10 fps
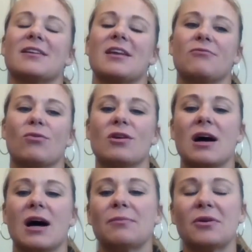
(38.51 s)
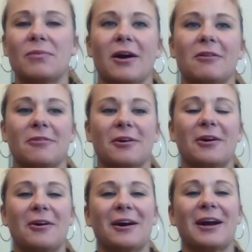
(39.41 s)
If we're not prepared for a
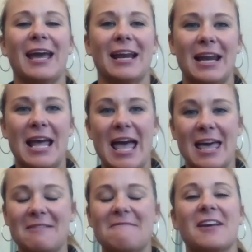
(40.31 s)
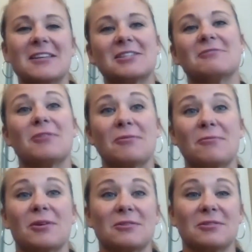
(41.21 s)
hurricane, in the face of
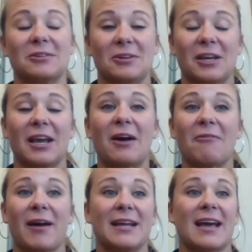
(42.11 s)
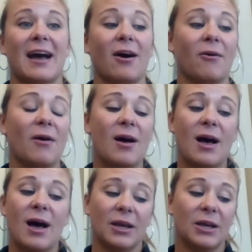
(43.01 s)
what we're looking at right now
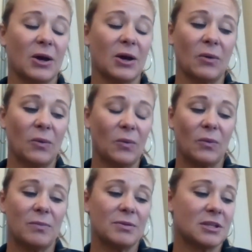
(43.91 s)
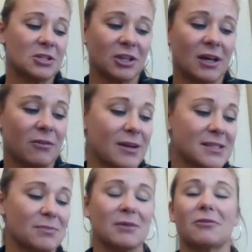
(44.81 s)
you know, we potentially have a
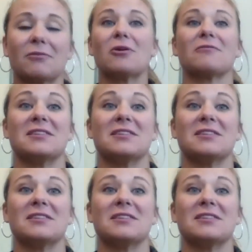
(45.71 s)
recipe for more of a